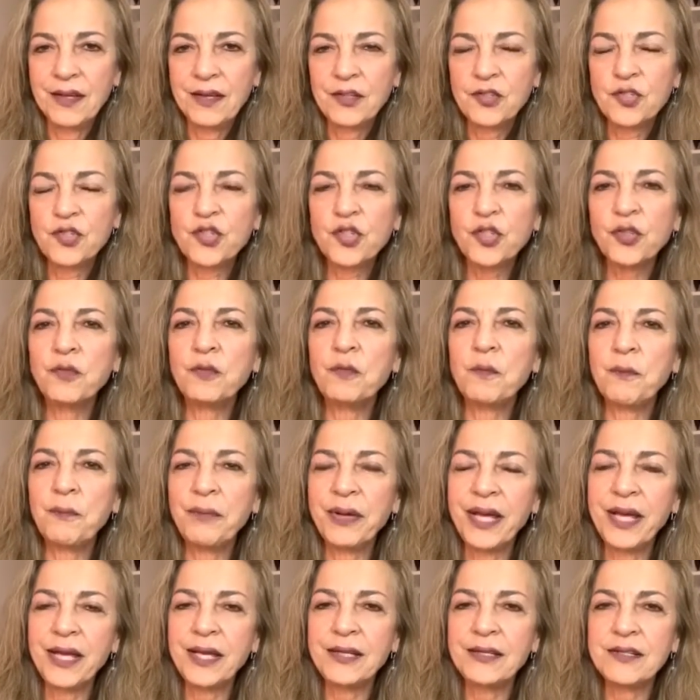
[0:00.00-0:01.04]
certain
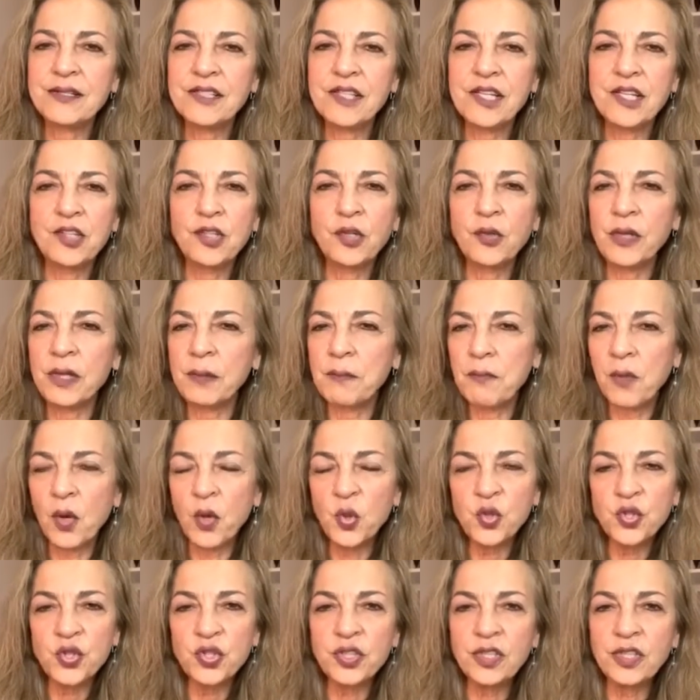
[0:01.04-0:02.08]
pains, either
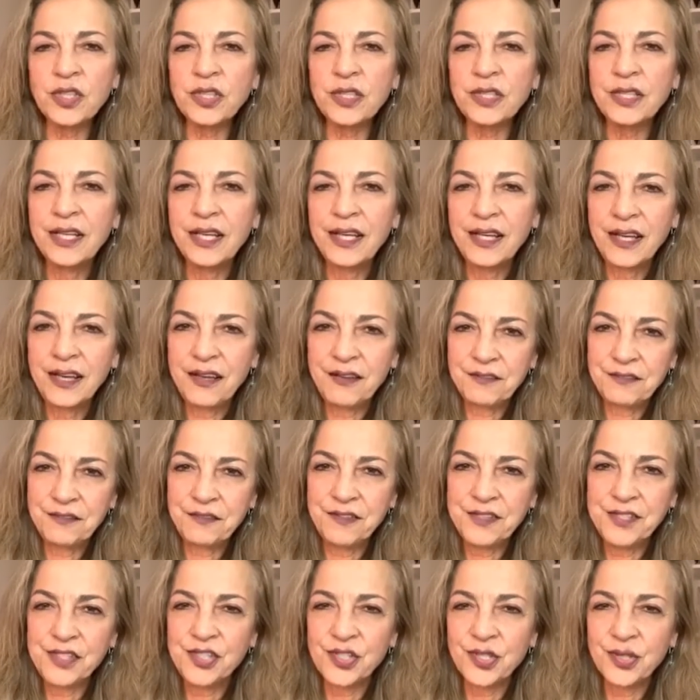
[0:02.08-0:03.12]
emotional and
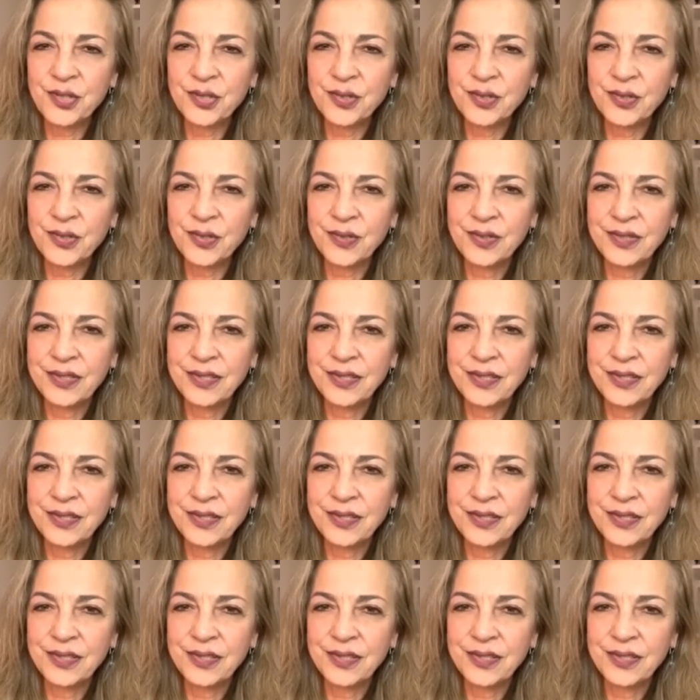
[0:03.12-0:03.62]
physical.